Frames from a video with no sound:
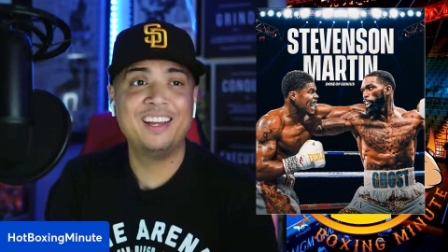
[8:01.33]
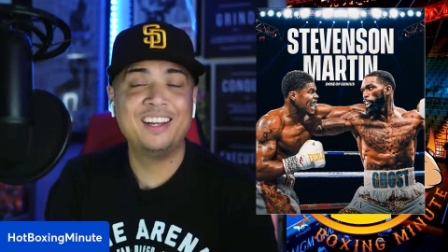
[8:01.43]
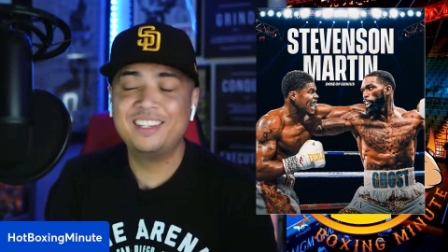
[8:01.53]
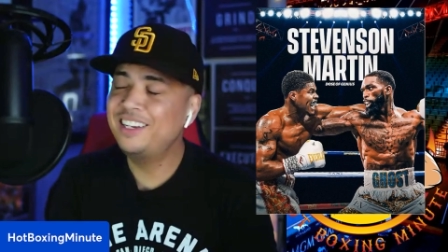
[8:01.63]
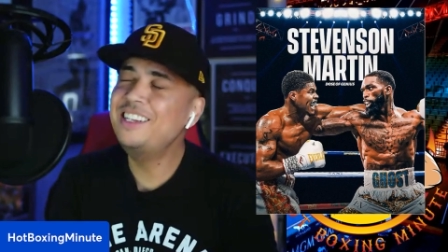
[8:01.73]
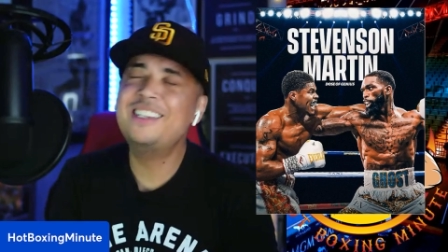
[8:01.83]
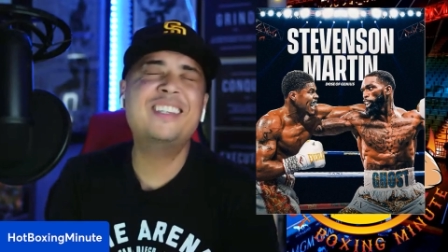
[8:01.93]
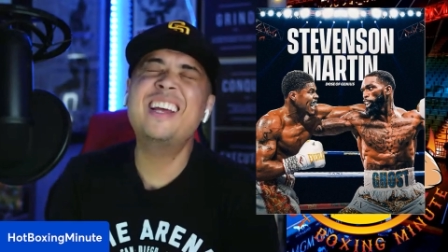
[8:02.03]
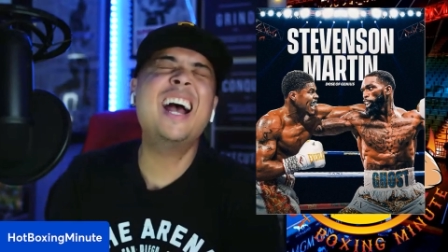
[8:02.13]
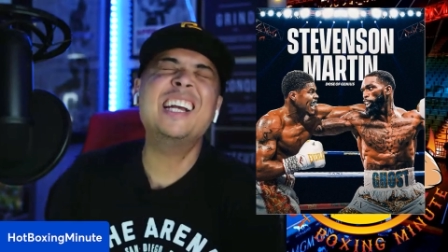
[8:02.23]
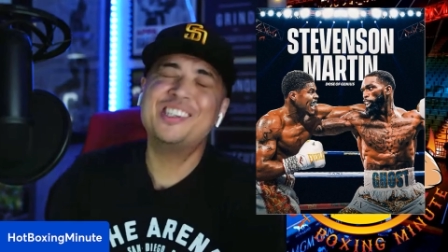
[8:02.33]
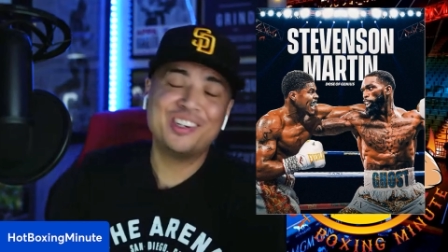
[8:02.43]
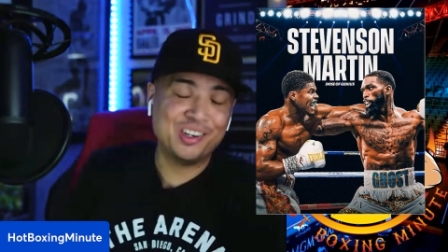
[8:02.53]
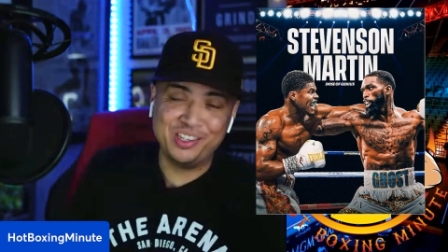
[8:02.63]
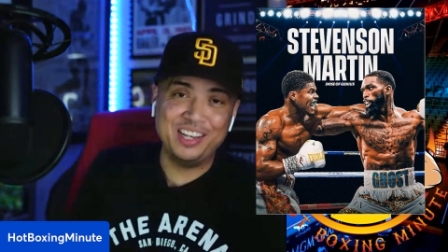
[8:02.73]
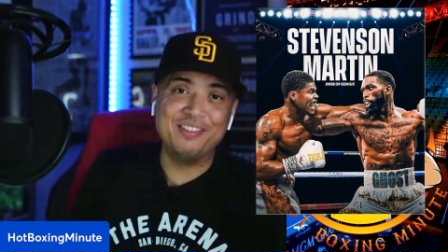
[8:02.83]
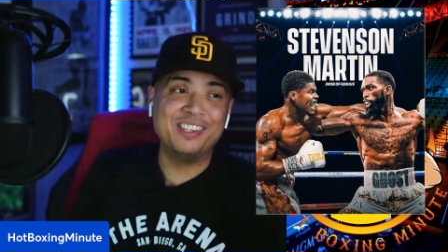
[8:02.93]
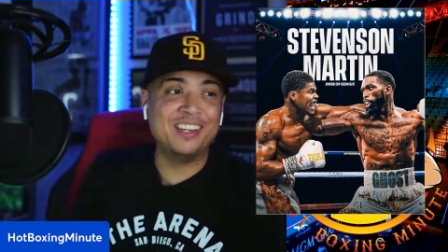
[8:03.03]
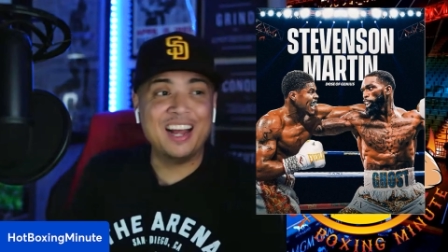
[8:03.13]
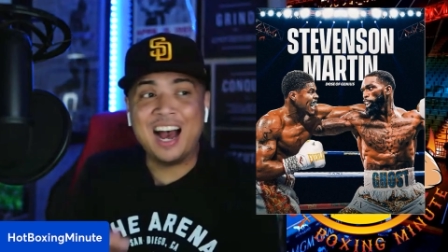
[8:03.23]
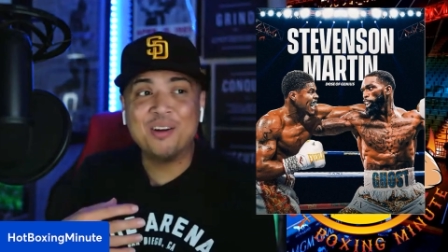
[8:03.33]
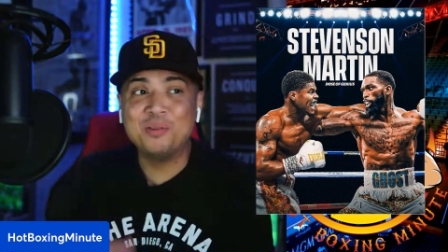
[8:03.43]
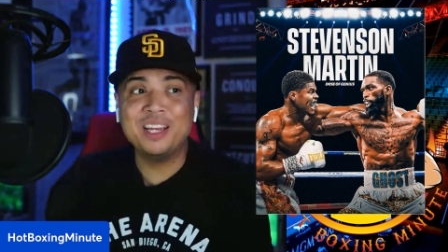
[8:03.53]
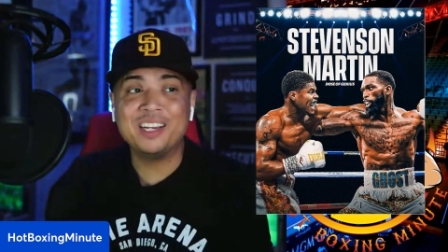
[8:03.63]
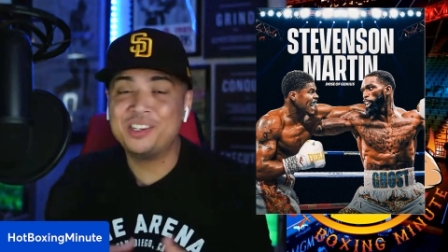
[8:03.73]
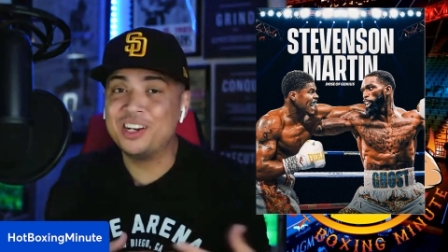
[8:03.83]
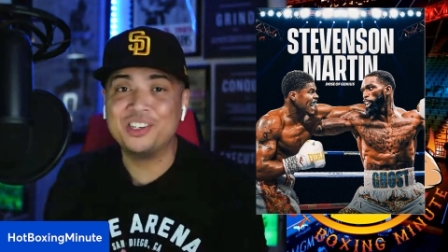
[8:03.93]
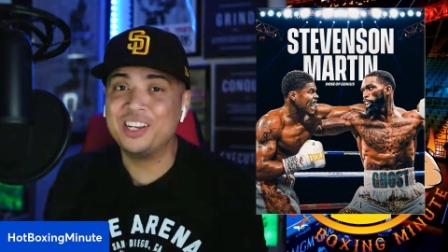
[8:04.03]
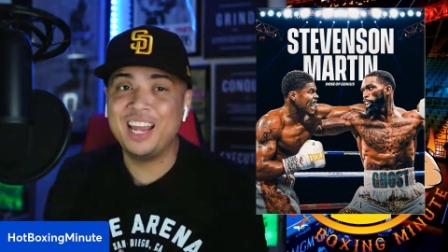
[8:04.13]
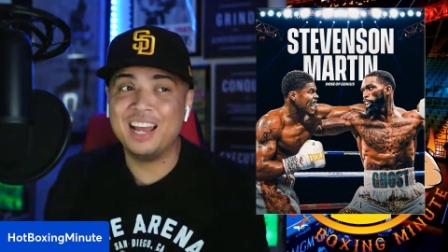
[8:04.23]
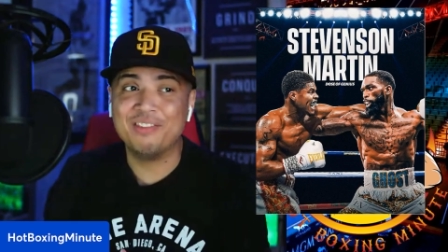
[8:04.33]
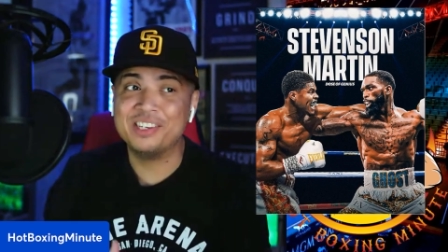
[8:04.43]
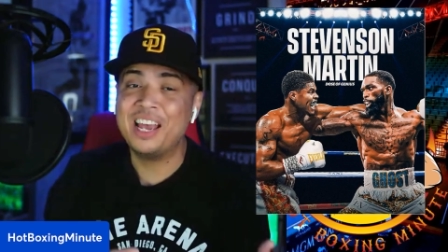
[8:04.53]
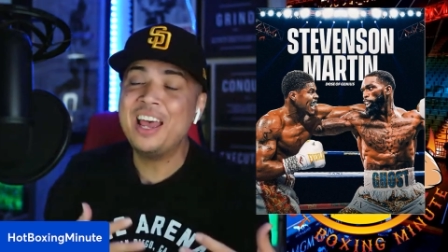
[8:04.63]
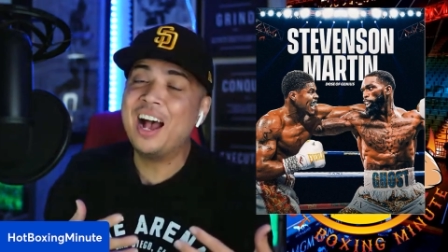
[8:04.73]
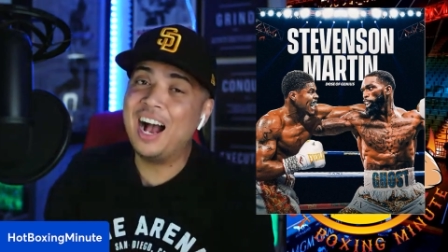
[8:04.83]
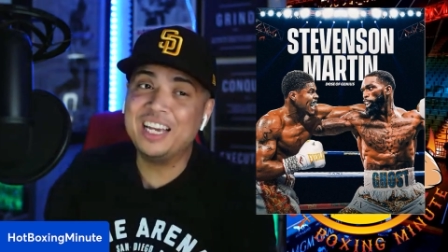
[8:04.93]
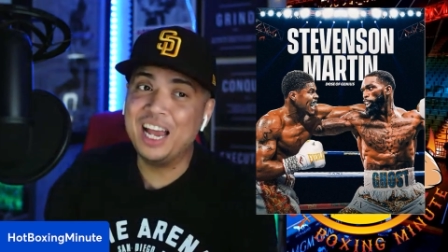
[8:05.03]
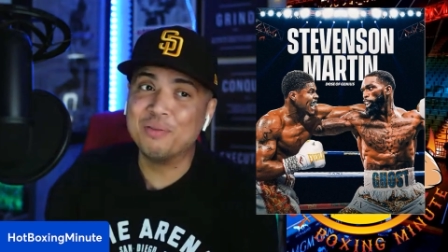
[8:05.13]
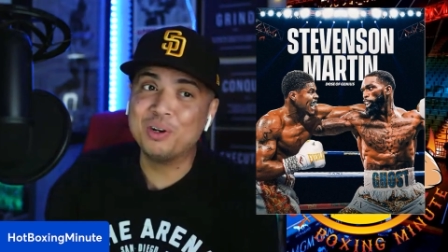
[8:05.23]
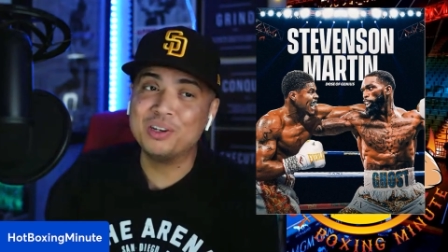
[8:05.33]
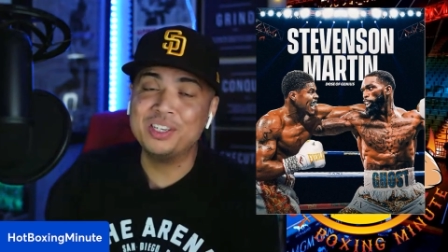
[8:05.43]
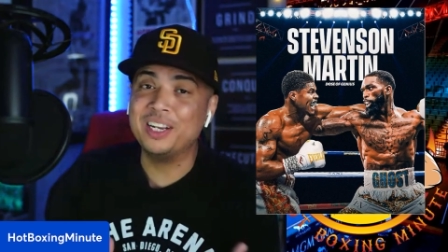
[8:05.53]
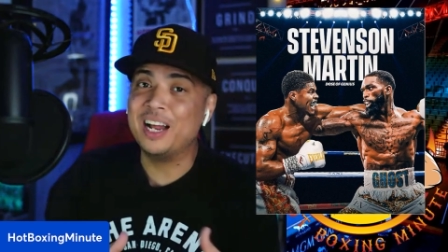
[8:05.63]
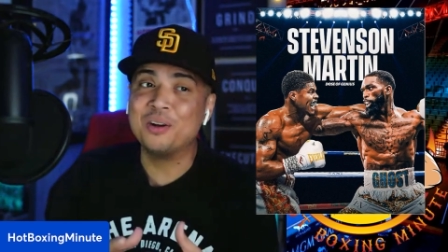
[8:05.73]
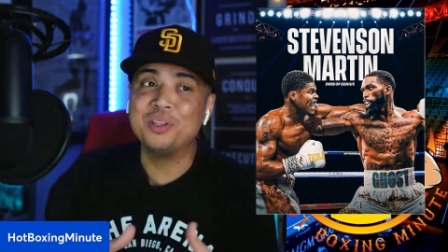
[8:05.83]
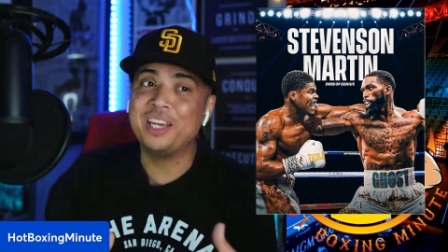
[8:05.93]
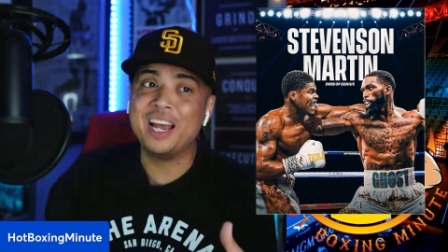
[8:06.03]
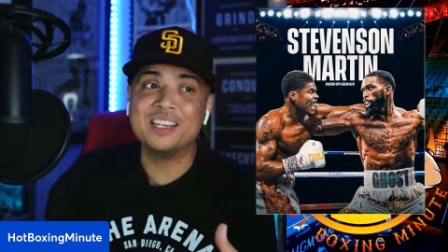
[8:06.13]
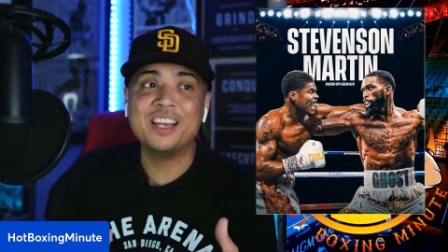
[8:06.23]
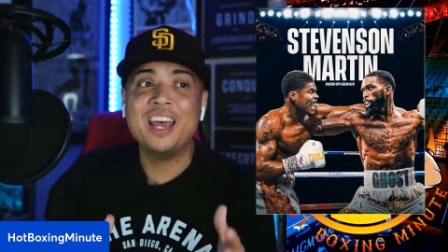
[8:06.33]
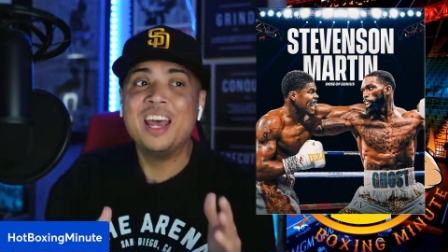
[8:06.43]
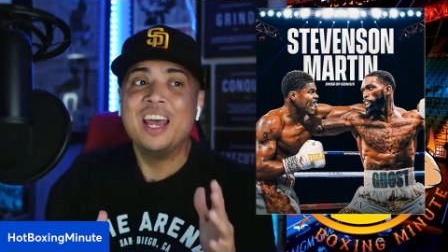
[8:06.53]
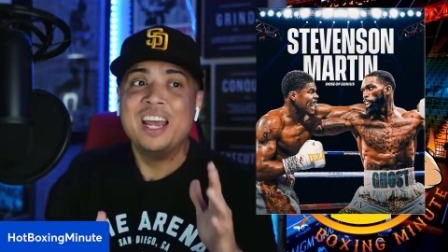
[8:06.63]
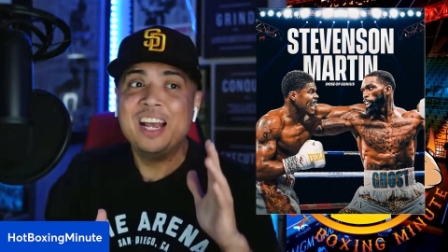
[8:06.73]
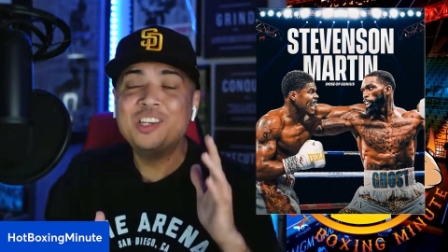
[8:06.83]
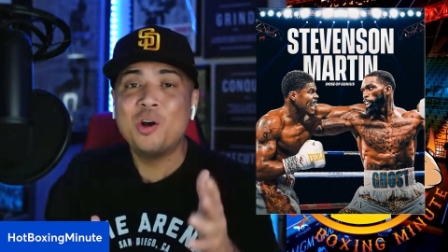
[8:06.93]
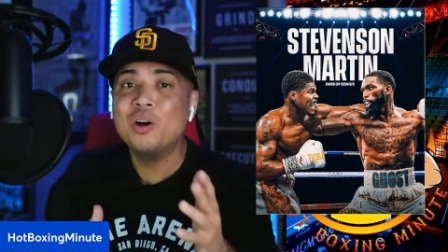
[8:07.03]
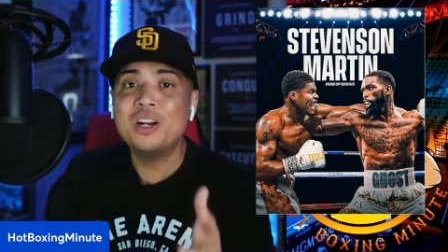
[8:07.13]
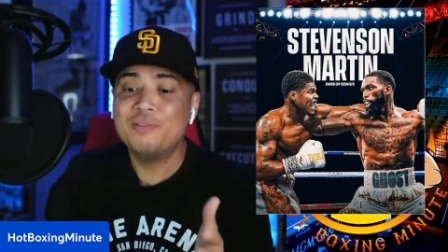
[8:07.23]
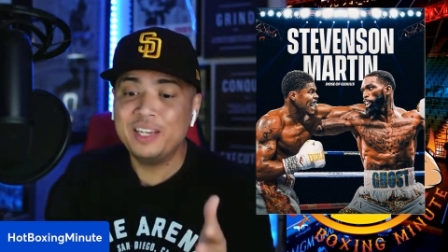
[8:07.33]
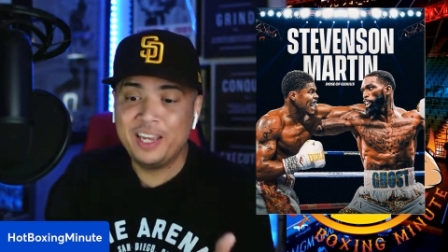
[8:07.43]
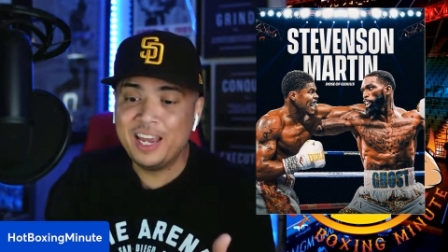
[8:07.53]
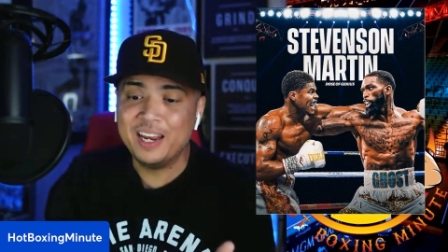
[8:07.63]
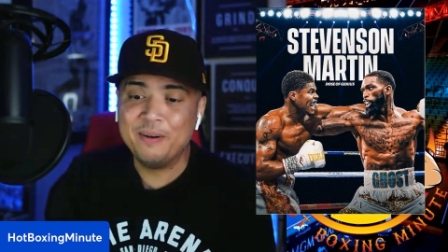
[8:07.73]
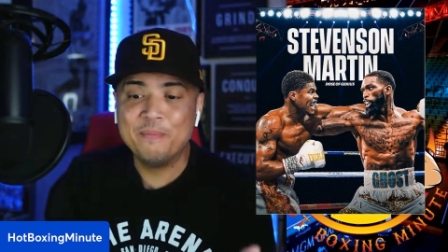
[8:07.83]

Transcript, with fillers: To this day, Shakur Stevenson, I don't think has touched the canvas. I can't recall seeing it. I don't think he has. He's hard enough to hit.